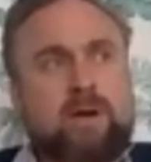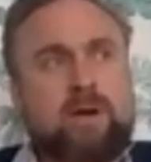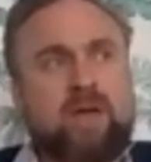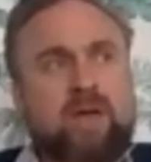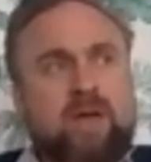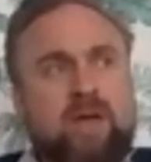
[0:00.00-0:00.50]

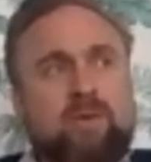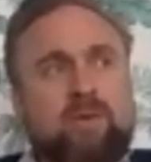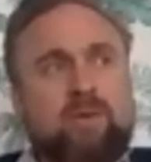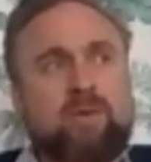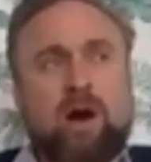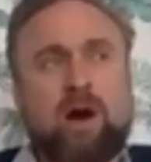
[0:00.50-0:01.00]
And I think we
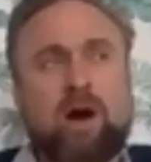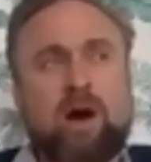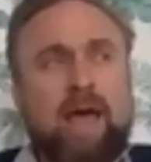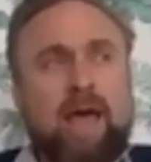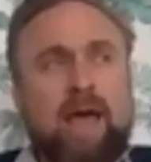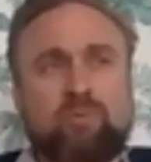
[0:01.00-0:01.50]
are
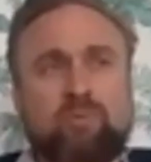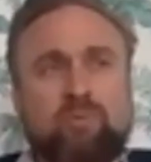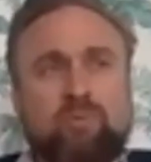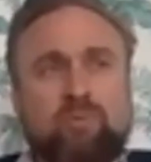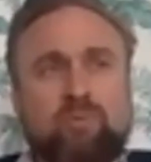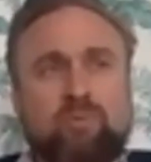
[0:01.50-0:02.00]

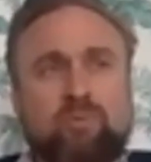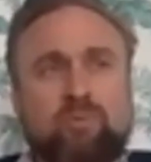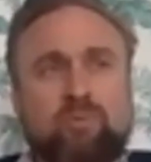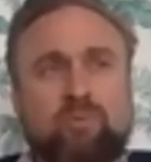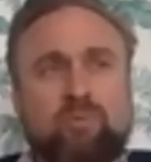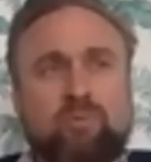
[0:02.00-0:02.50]
heading towards a
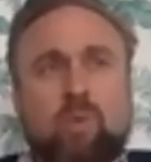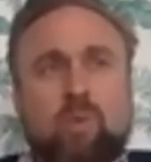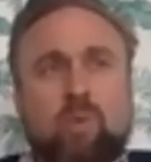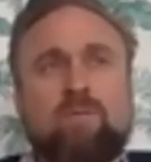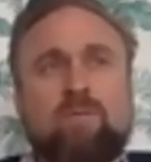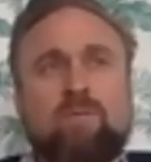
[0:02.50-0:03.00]
brick
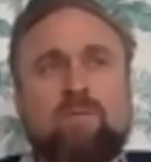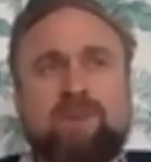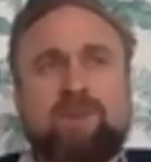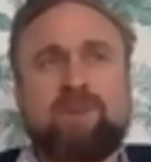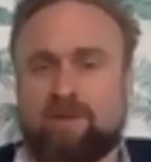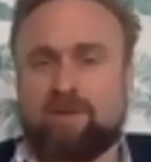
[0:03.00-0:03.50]
wall
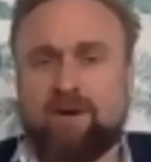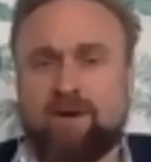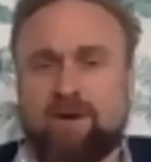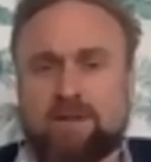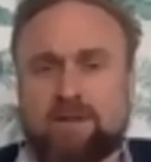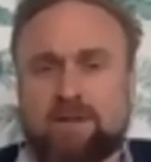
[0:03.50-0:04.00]
very
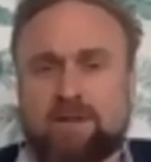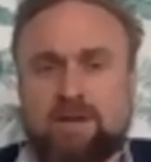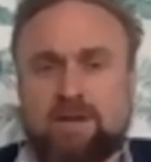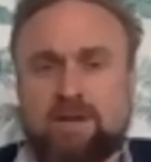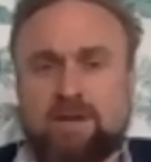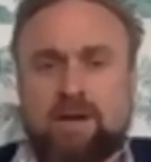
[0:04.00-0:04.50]
fast.
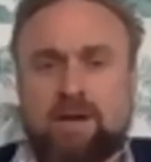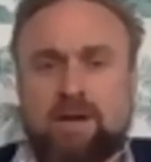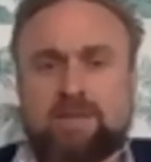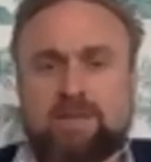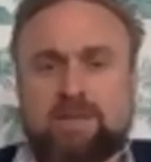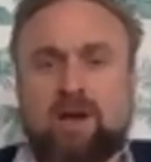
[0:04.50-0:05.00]
And
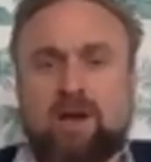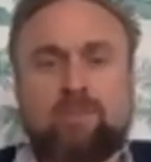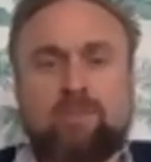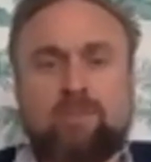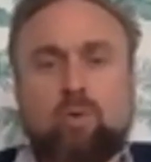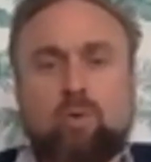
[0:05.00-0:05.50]
it's
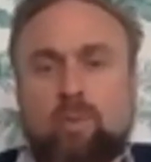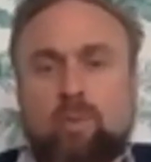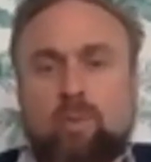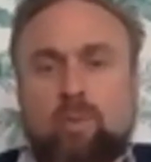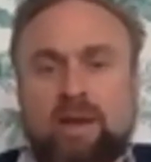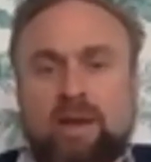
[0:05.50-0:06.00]
become
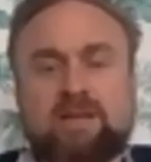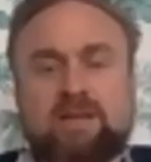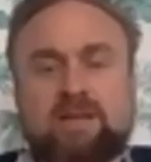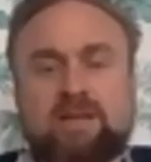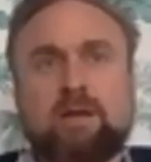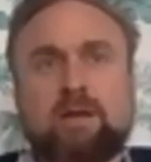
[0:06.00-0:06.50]
normal that we're
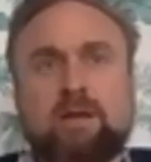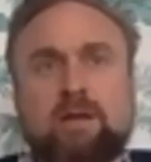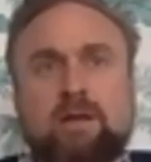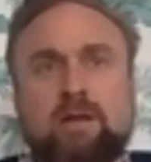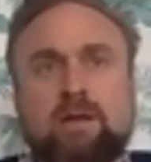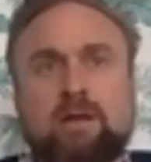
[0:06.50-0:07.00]
living
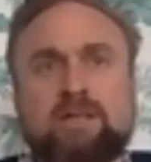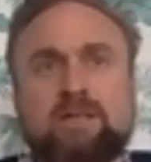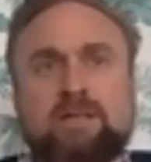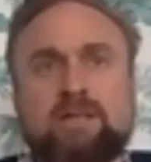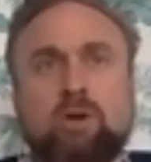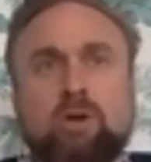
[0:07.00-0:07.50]
in this
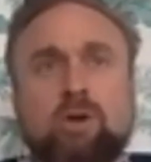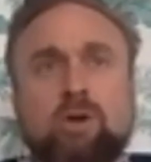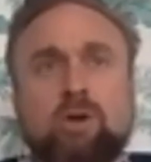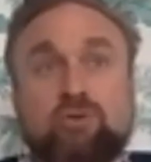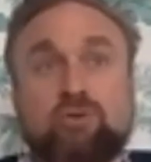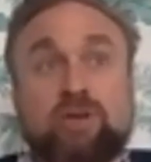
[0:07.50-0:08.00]

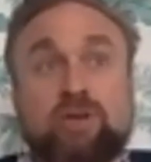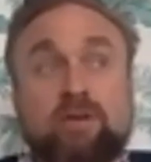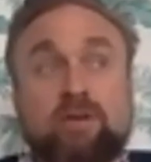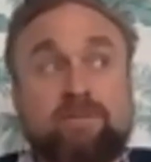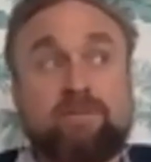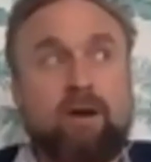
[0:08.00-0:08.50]

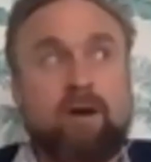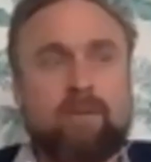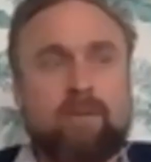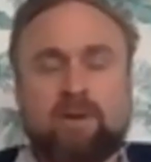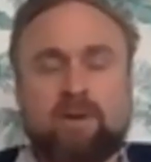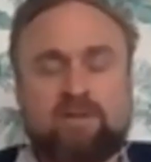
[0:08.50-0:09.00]
solitary
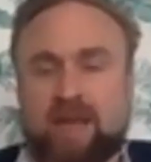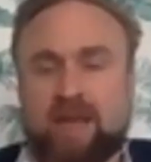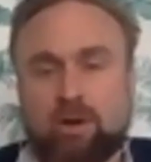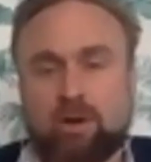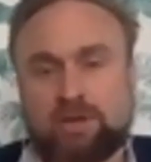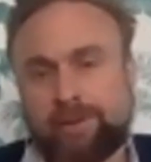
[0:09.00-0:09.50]
confinement of
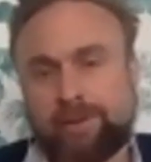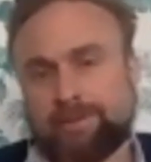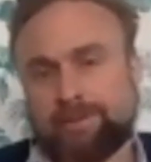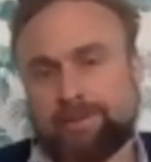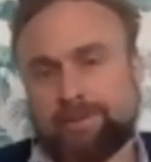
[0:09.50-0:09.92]
technology.